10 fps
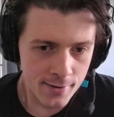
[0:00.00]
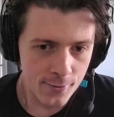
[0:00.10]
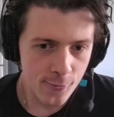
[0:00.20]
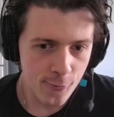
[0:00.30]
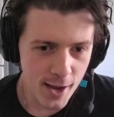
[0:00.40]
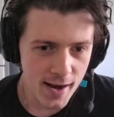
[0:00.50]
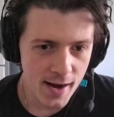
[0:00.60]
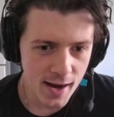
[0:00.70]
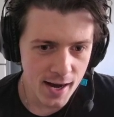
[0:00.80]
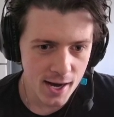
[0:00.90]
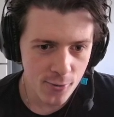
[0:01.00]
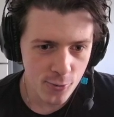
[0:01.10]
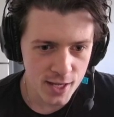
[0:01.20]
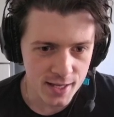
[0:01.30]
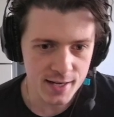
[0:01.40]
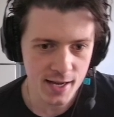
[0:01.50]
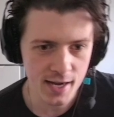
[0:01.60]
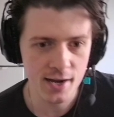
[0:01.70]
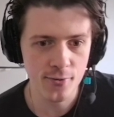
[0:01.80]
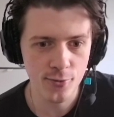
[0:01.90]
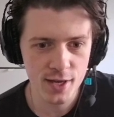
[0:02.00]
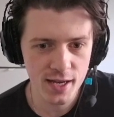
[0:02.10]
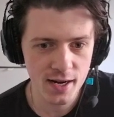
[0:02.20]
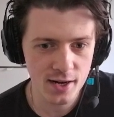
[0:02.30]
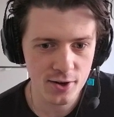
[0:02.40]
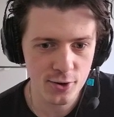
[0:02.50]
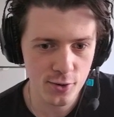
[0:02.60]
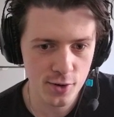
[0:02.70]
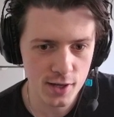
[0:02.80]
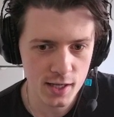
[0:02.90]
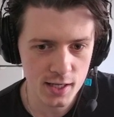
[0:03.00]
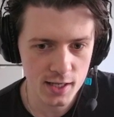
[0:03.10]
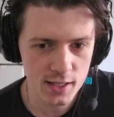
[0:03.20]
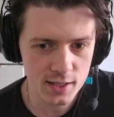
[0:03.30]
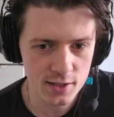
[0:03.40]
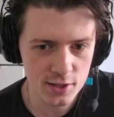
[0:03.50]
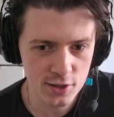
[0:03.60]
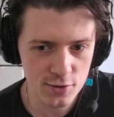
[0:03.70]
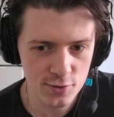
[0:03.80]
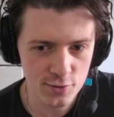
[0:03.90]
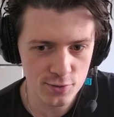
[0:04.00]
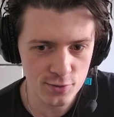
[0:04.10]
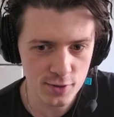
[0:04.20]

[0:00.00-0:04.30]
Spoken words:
Where are we now? We are going into